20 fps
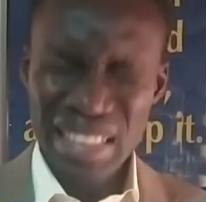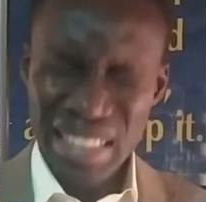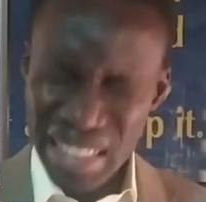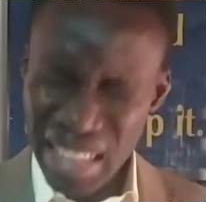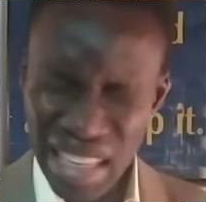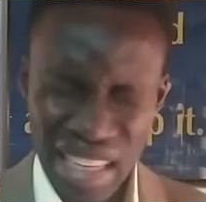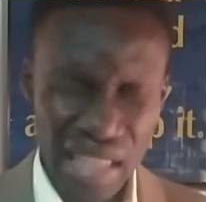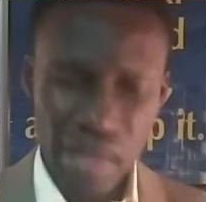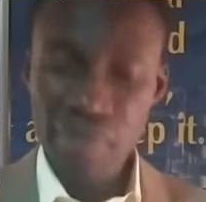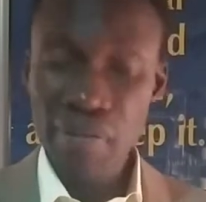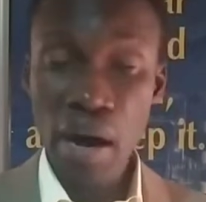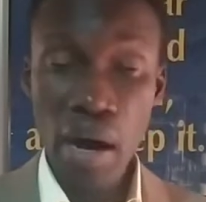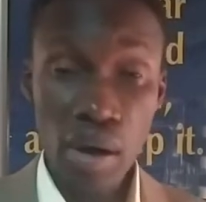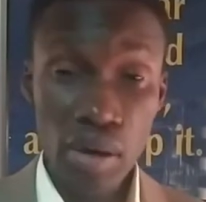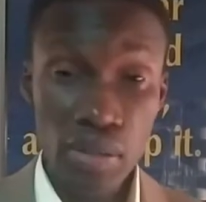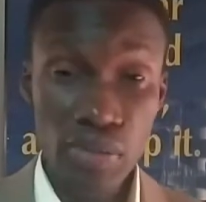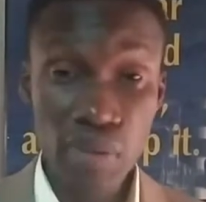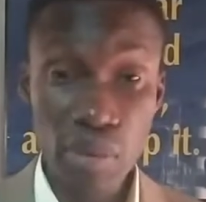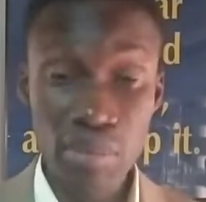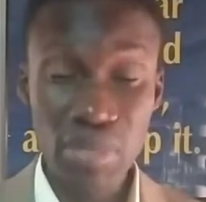Deliver
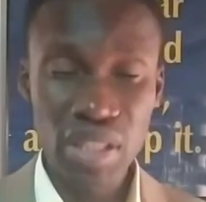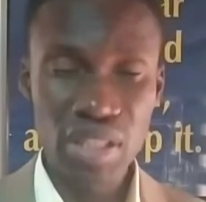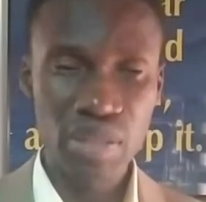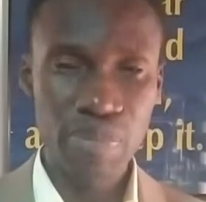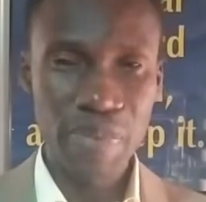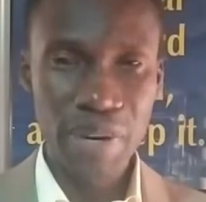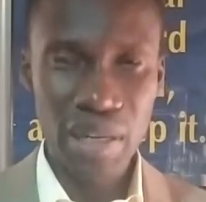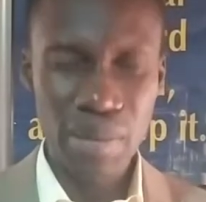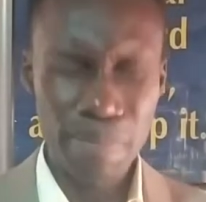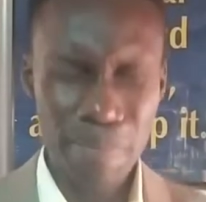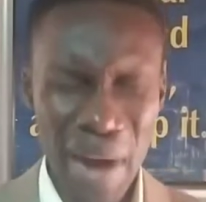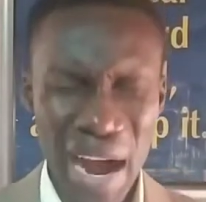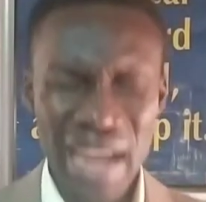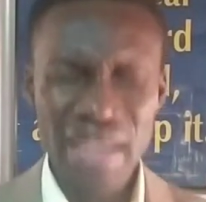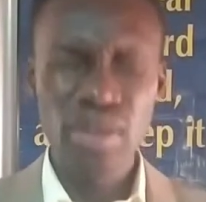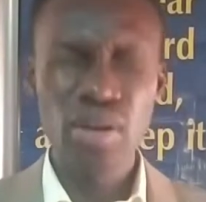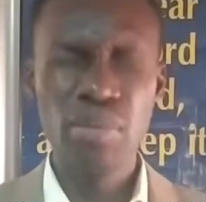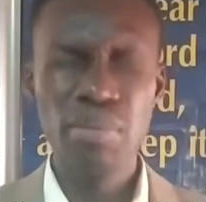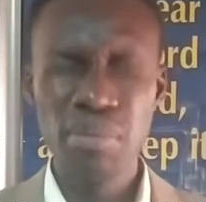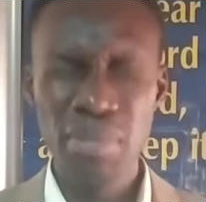us from this spirit by
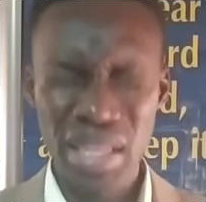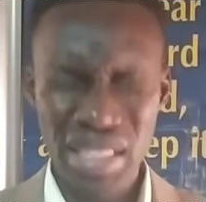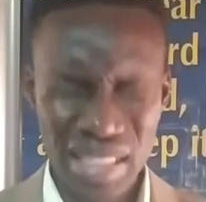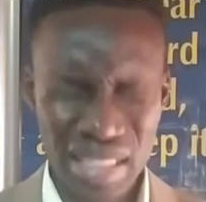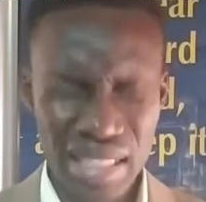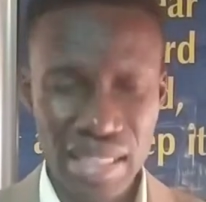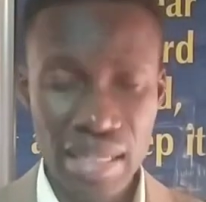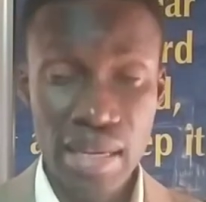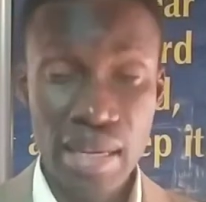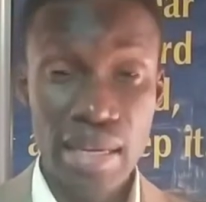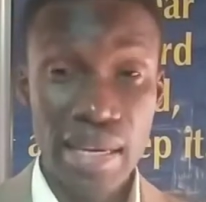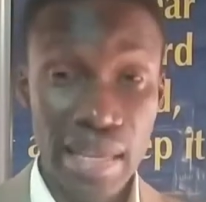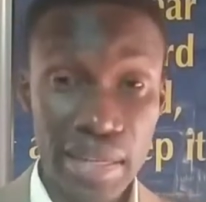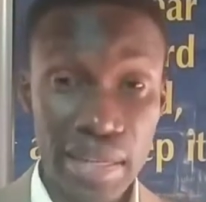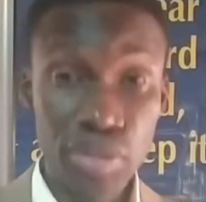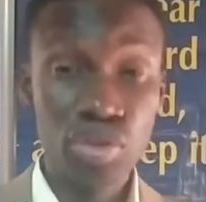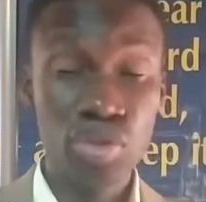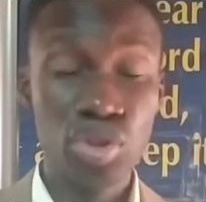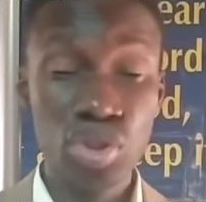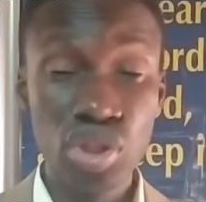your mercy.
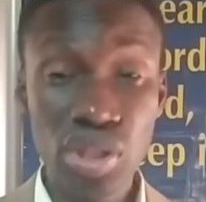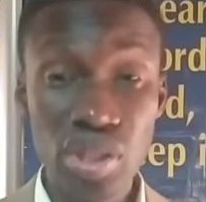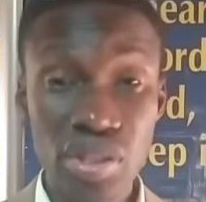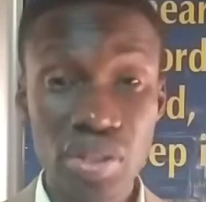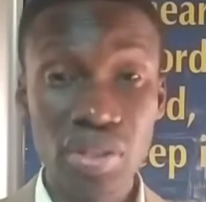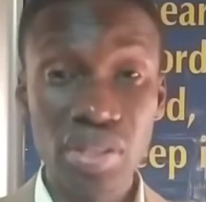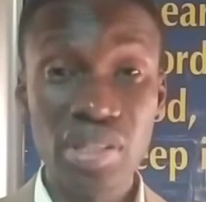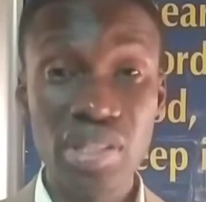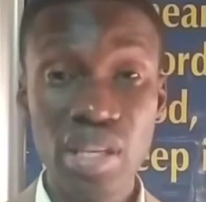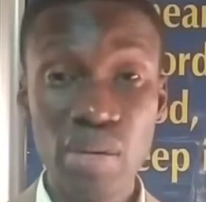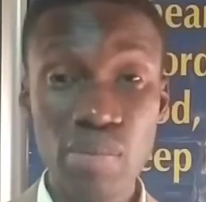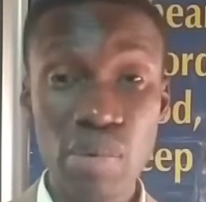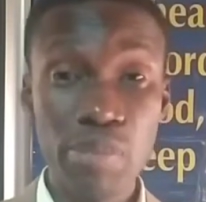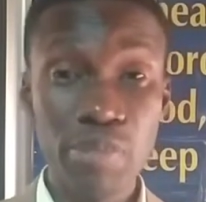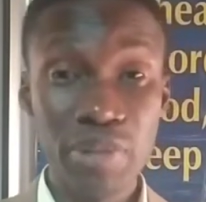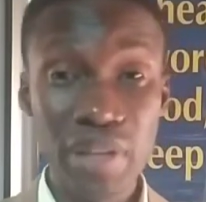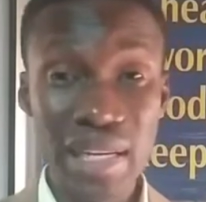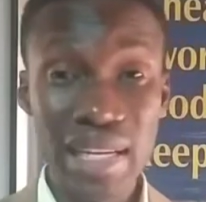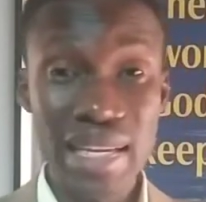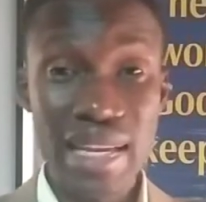In Jesus' name we
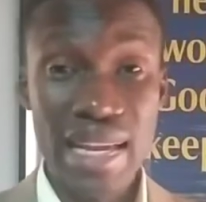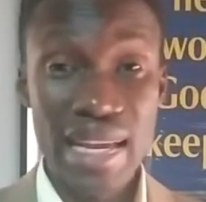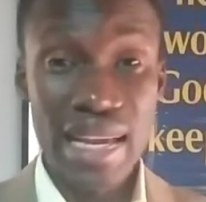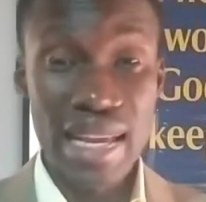pray.